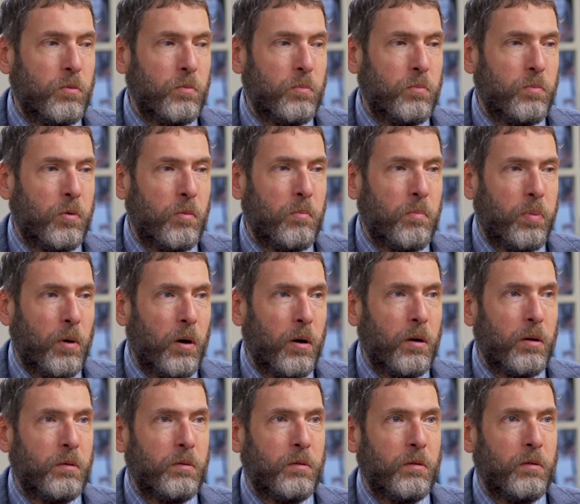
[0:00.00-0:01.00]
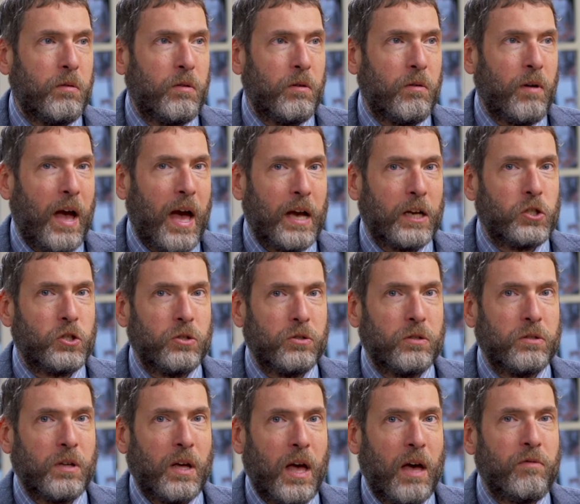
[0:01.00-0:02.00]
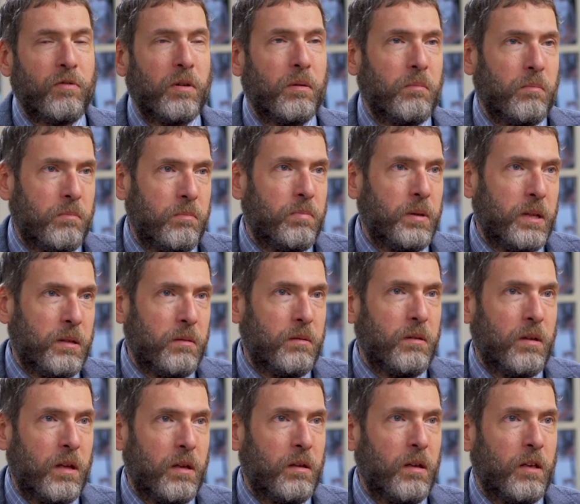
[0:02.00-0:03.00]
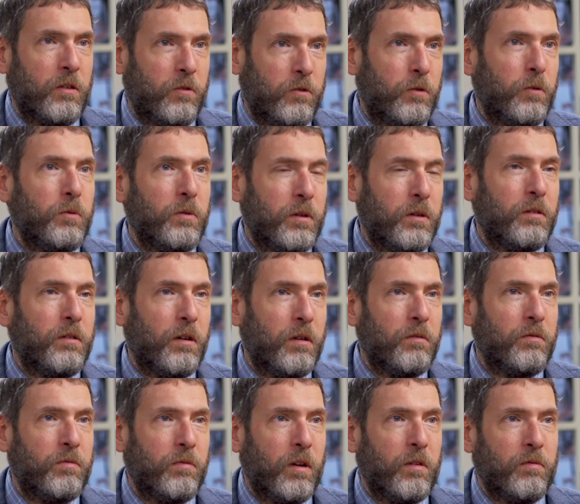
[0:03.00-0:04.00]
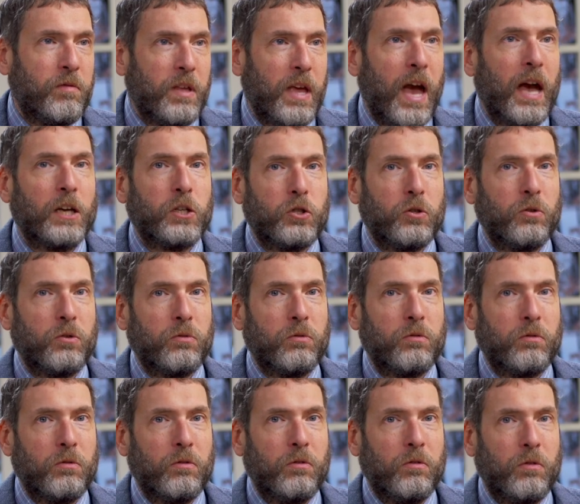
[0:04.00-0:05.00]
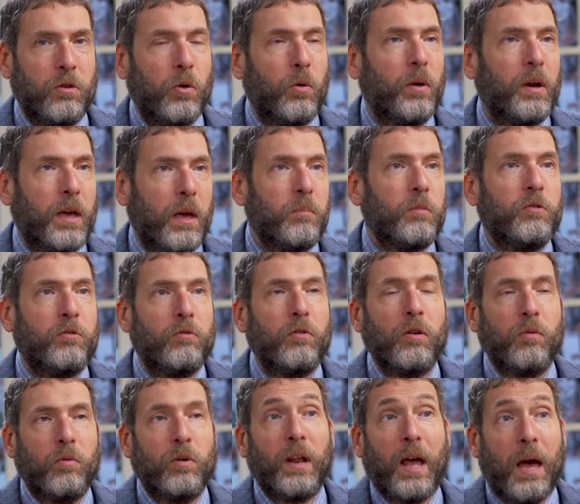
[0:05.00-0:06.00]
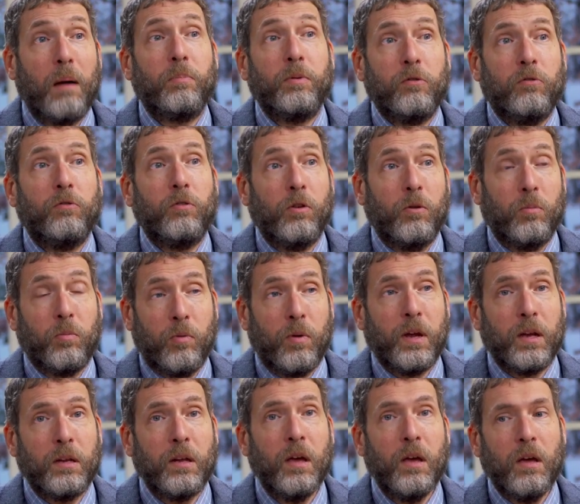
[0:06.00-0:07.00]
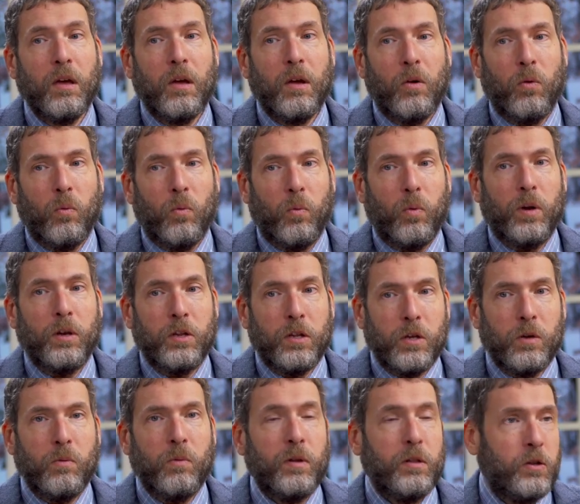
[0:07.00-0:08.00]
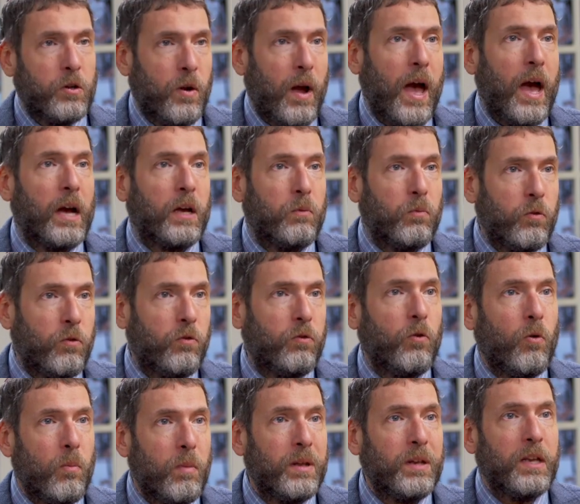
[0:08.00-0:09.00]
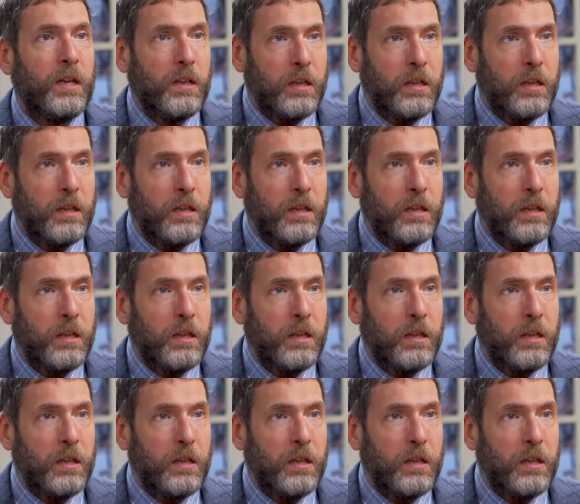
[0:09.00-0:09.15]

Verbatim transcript: bombard their actual, having been a, a student of, of the actual neurochemistry of what happens to your brain when you interact with so many